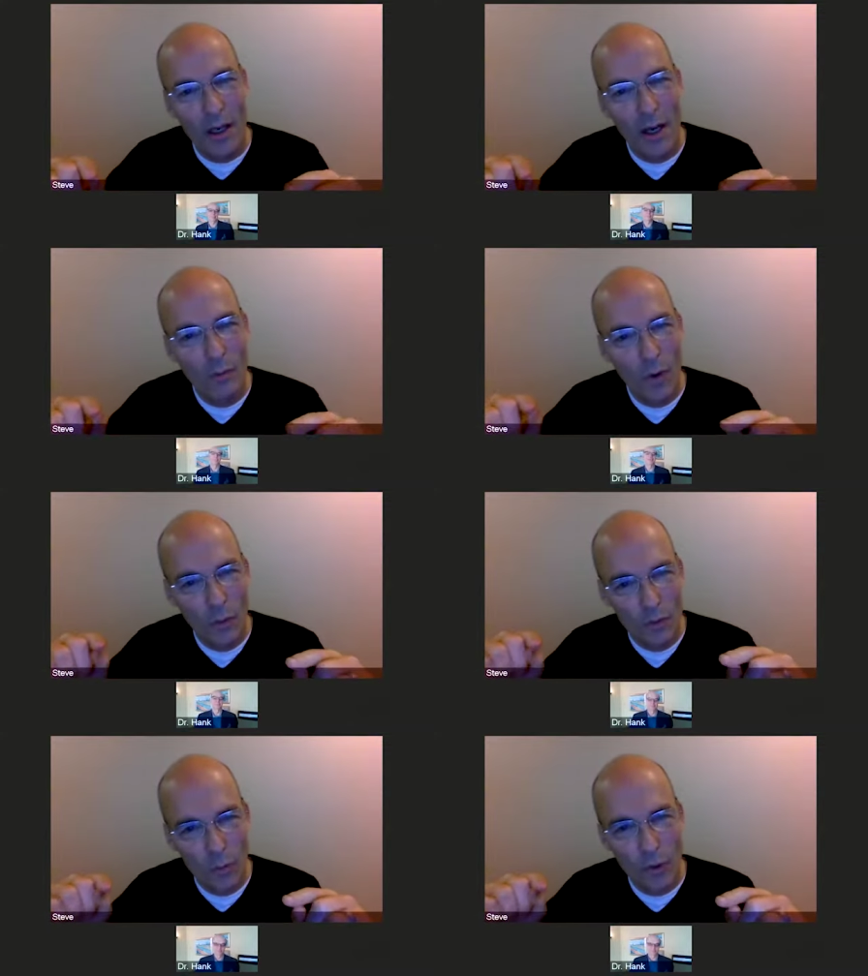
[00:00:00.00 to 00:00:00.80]
of
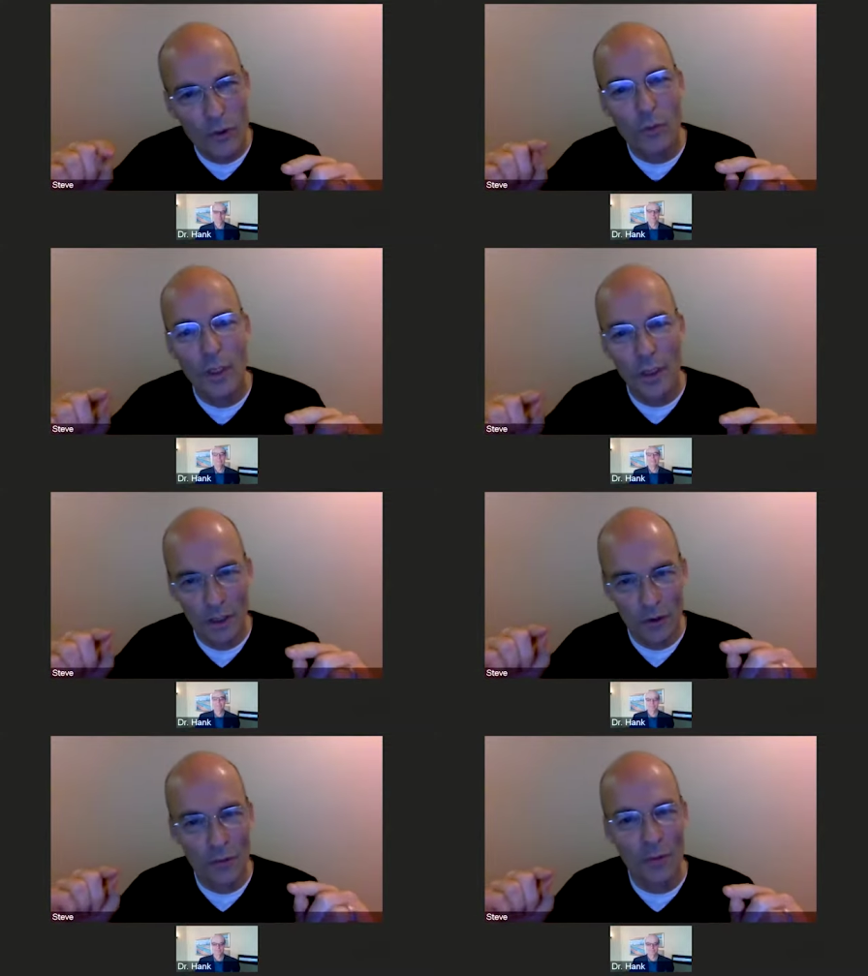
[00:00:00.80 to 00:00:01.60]
what what's
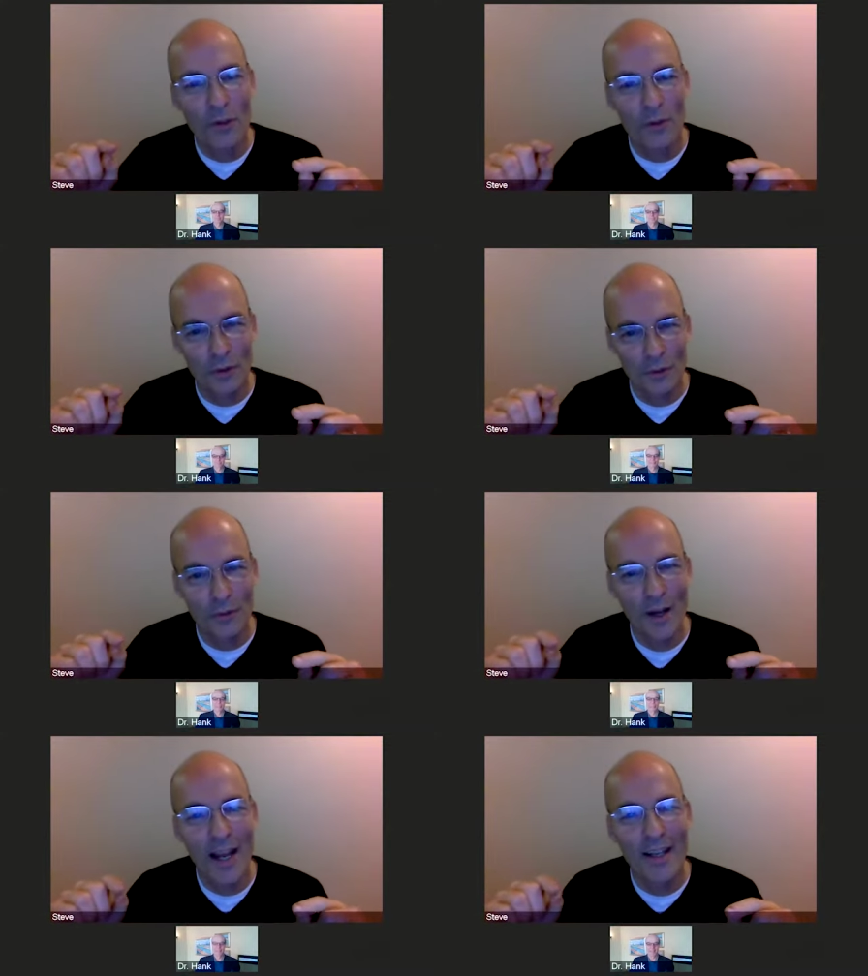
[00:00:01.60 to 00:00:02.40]
really true,
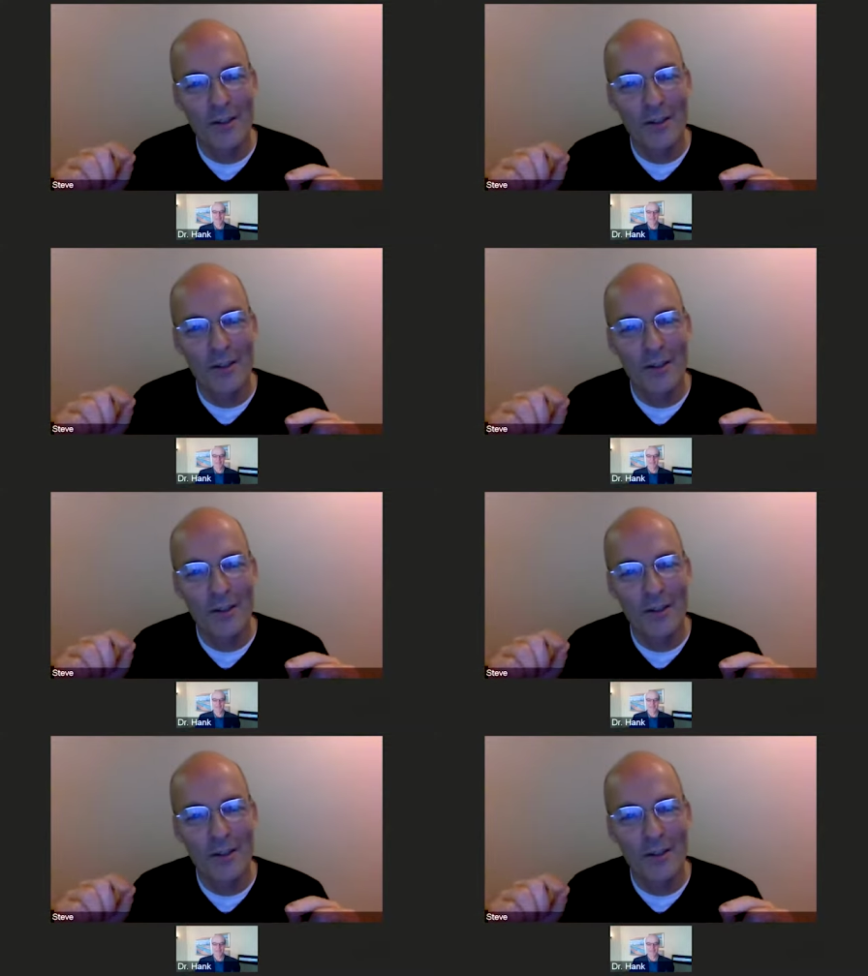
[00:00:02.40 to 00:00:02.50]
right?